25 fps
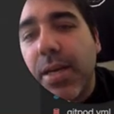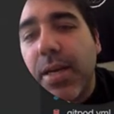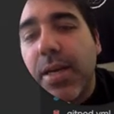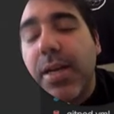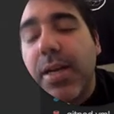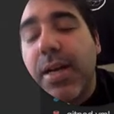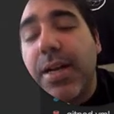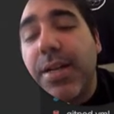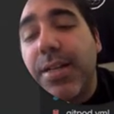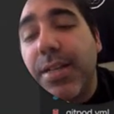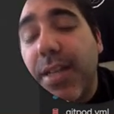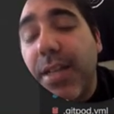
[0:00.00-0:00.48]

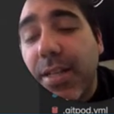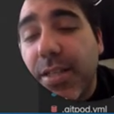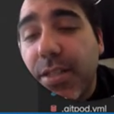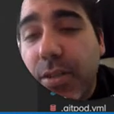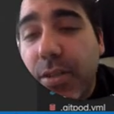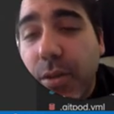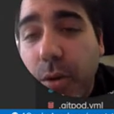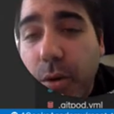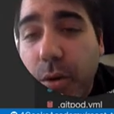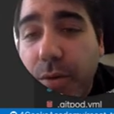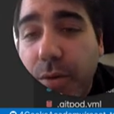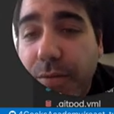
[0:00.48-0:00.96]
And that's
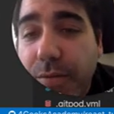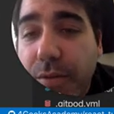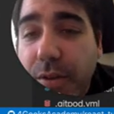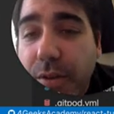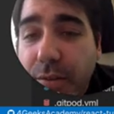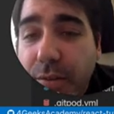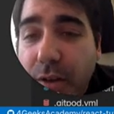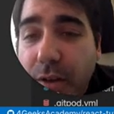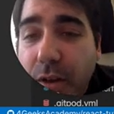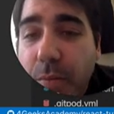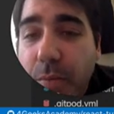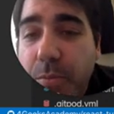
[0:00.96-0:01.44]
good for
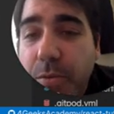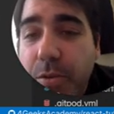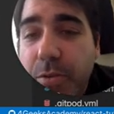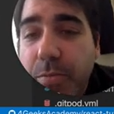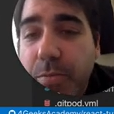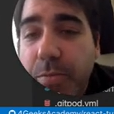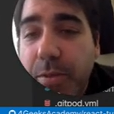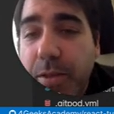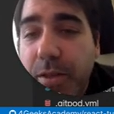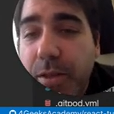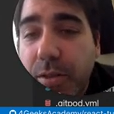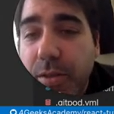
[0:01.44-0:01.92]
developers
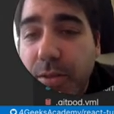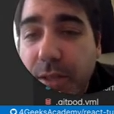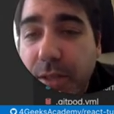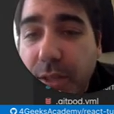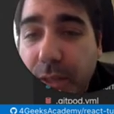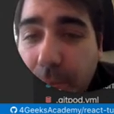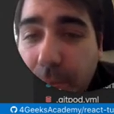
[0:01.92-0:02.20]
because